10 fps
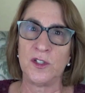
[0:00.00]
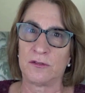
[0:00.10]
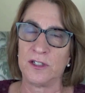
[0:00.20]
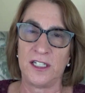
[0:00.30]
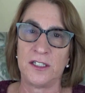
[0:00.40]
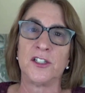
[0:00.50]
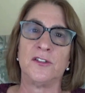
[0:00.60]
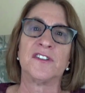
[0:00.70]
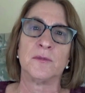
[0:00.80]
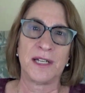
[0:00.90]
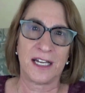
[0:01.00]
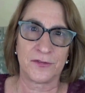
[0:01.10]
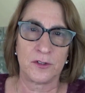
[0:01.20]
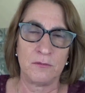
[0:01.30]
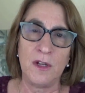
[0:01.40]
and 3 to use the
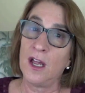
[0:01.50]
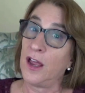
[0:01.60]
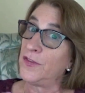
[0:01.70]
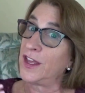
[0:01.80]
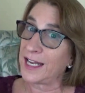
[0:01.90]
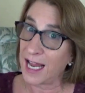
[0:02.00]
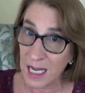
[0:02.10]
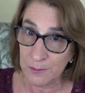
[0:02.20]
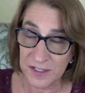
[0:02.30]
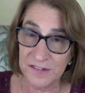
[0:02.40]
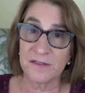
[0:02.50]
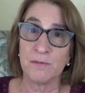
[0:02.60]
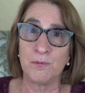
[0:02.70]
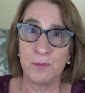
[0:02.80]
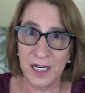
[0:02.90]
bathroom, and that happens,
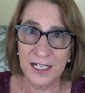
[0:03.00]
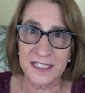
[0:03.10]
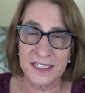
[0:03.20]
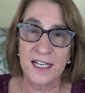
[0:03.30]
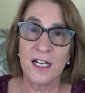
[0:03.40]
but